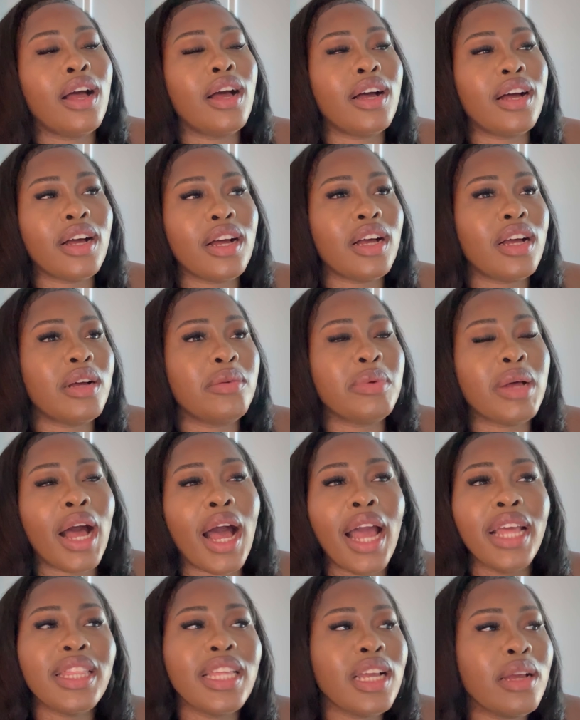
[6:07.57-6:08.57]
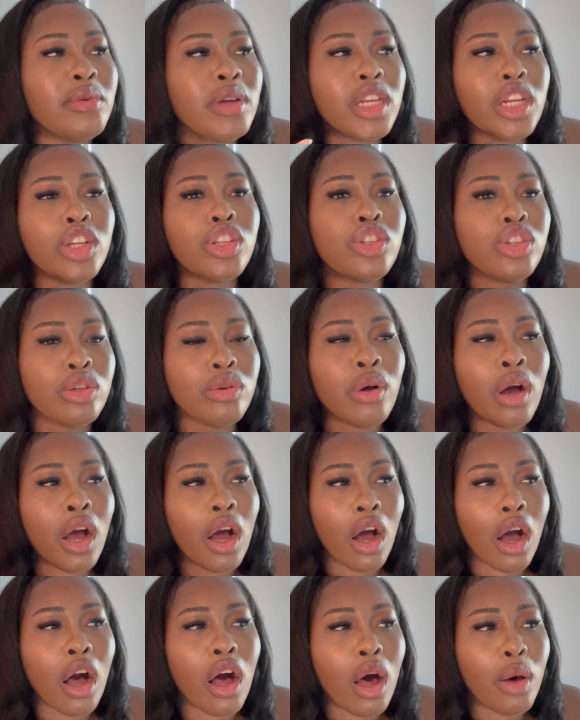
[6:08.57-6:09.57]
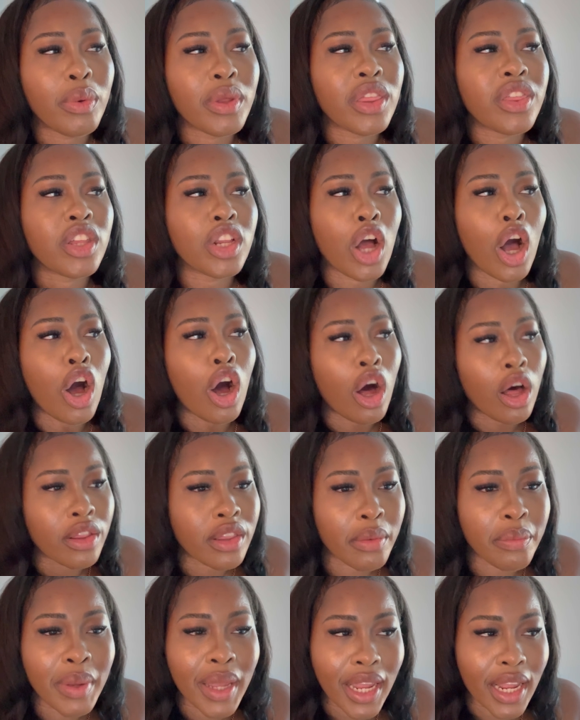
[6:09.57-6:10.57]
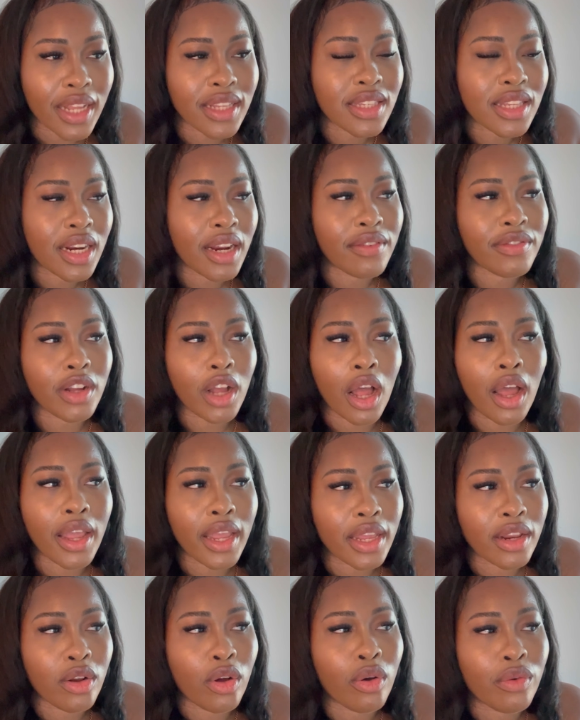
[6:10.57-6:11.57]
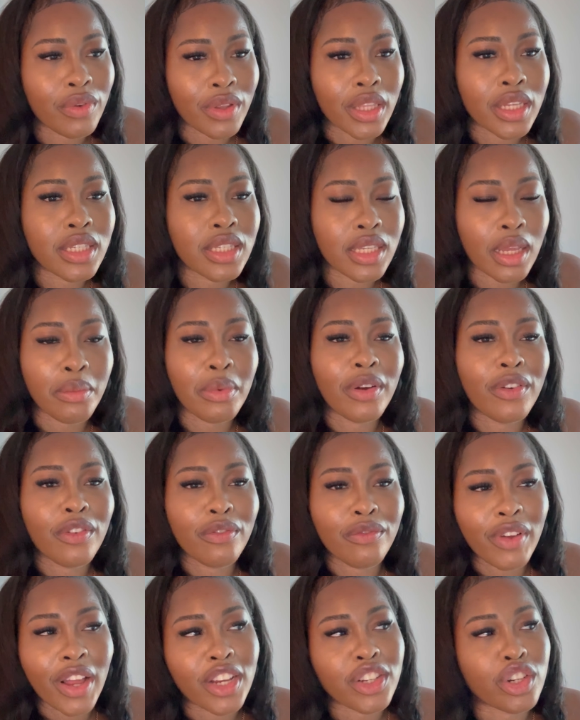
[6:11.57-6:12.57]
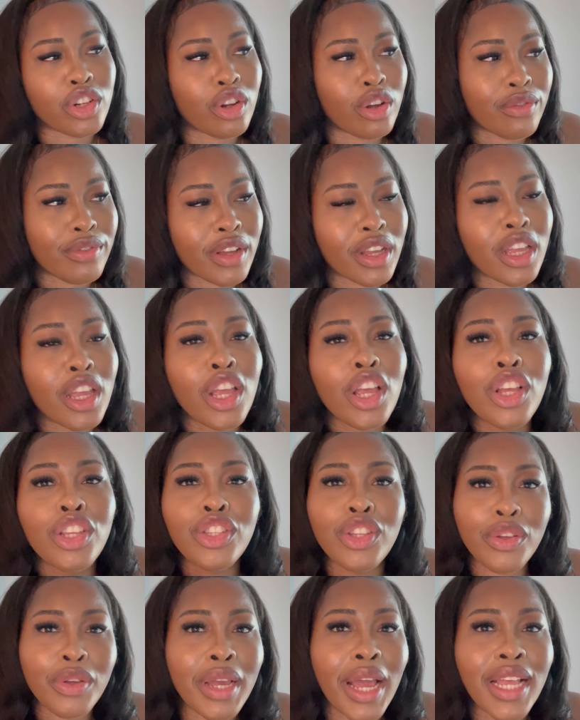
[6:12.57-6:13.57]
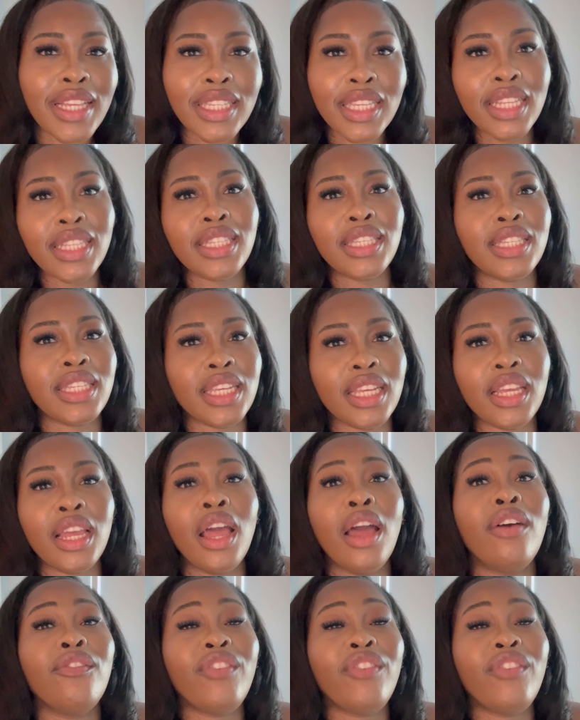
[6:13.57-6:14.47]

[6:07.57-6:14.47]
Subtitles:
I think I'm gonna do a haul with all the pants that I've gotten over this summer from Fashion Nova, so you guys can see.